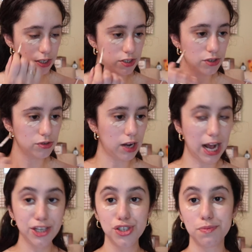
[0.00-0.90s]
So
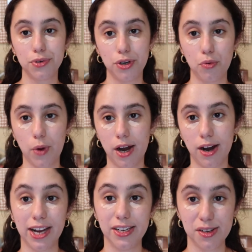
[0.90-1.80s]
I just put it where
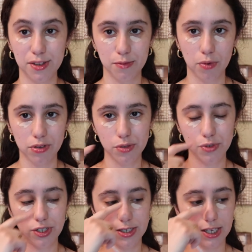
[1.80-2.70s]
I need it the most,
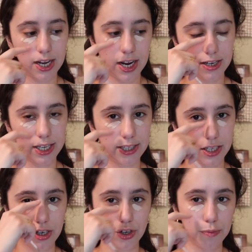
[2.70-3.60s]
which is like kind of like
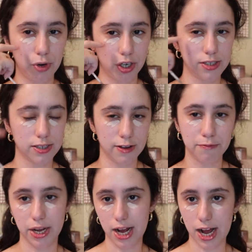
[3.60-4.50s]
the inner parts of
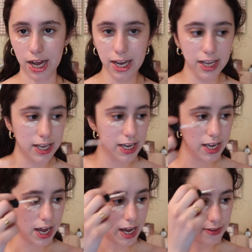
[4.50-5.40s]
my eye.
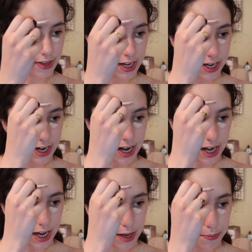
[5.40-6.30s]
And then
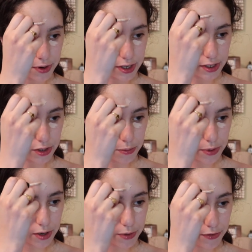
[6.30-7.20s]
I put a little
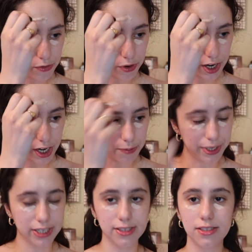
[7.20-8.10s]
bit on my forehead
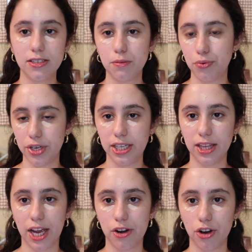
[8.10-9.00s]
because this is a pretty
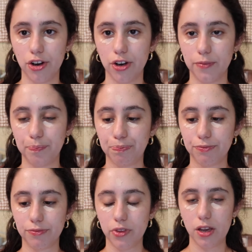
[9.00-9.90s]
lighter
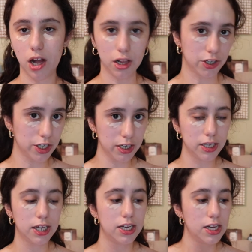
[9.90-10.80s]
color.
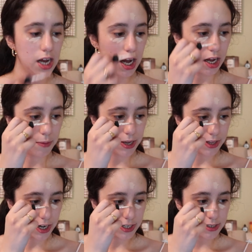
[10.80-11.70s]
Um, and
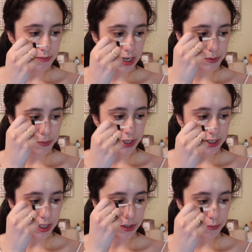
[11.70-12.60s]
then I sometimes bring it
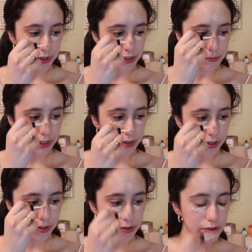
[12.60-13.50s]
down the bridge of my
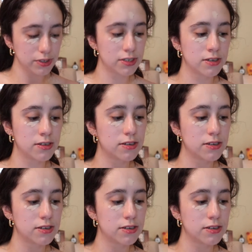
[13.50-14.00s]
nose,